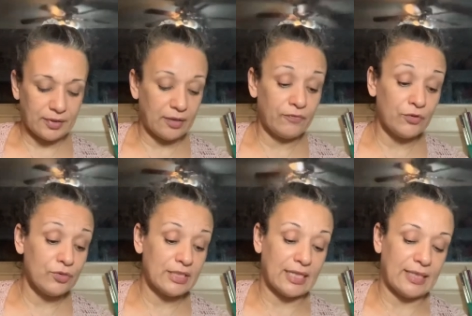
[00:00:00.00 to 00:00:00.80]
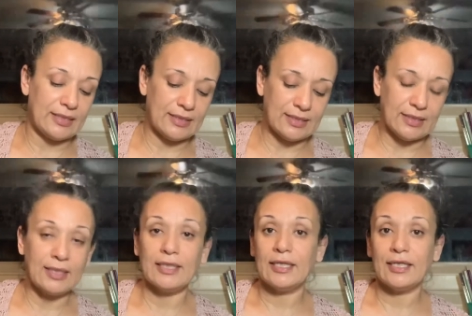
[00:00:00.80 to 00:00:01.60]
a few skeins
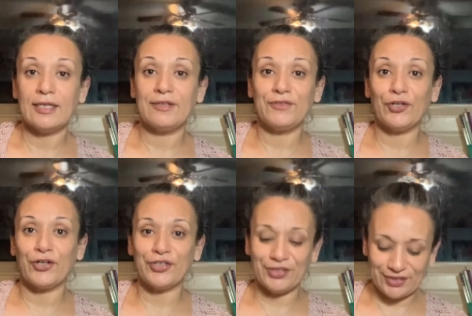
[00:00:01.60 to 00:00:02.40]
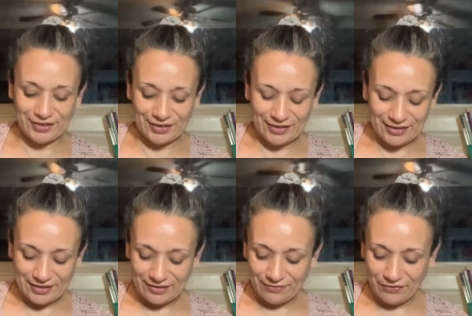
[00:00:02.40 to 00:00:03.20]
of yarn
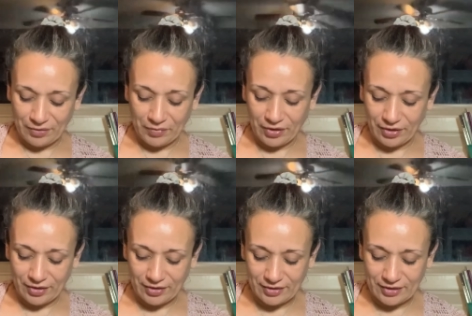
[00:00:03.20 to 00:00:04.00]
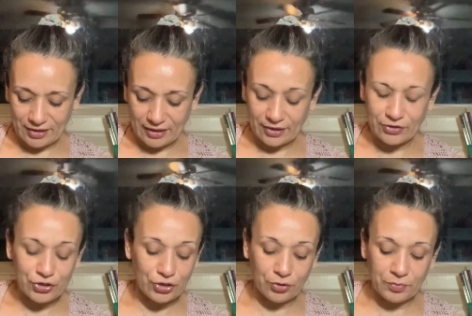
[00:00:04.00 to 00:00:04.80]
from her. They're
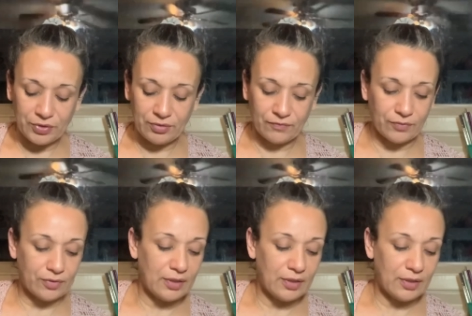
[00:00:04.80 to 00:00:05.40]
so beautiful.